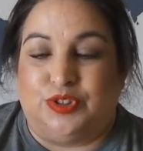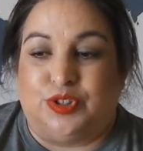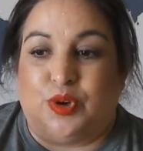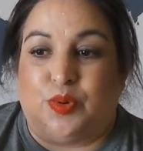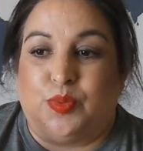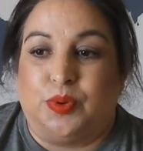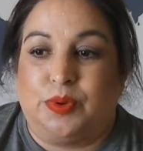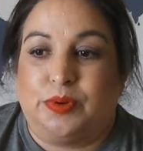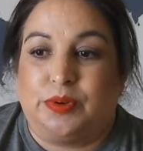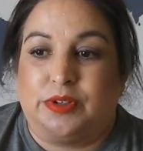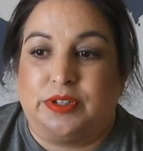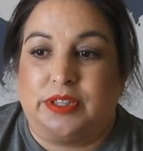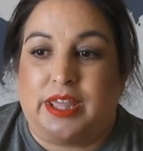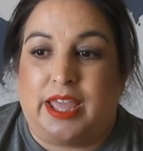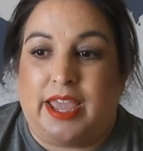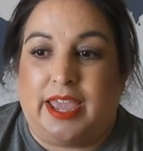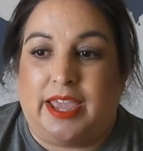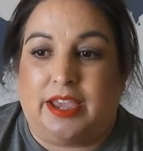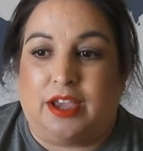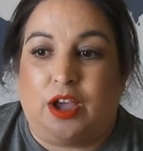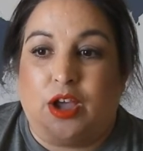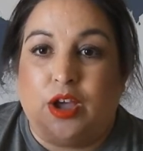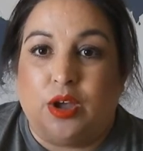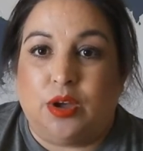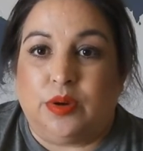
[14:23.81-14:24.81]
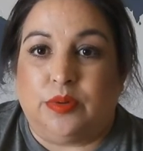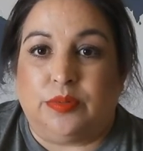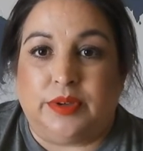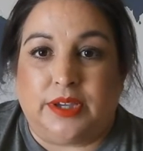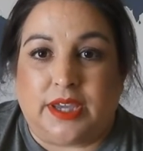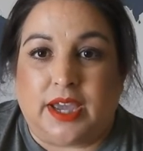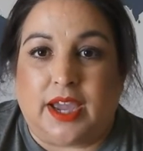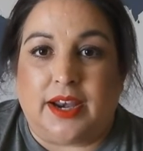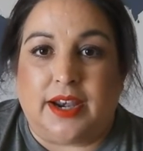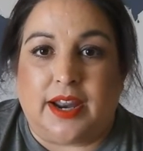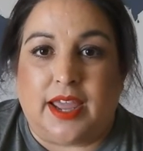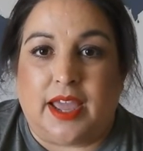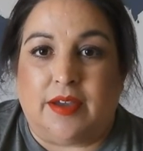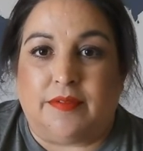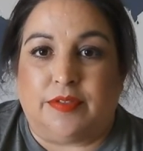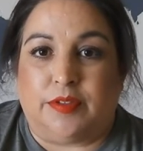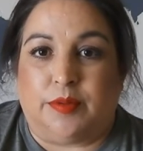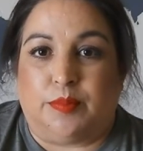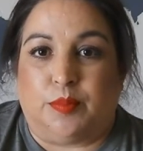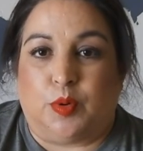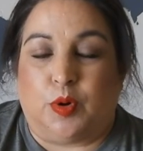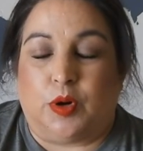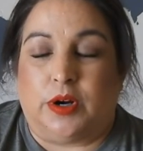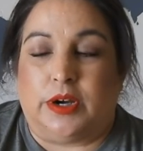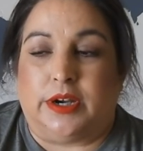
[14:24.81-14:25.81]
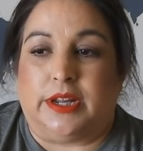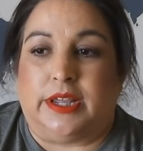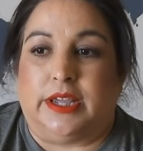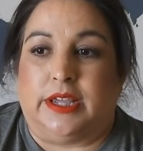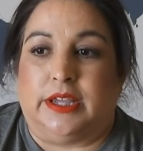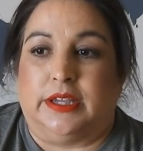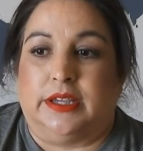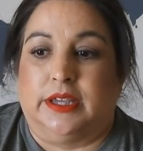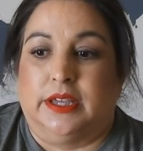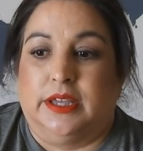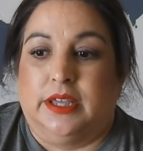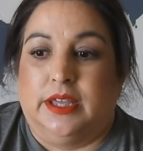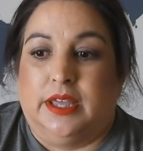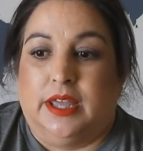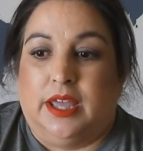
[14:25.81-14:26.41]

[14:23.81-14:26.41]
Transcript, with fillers: So we were like, oh, we kind of have the morning.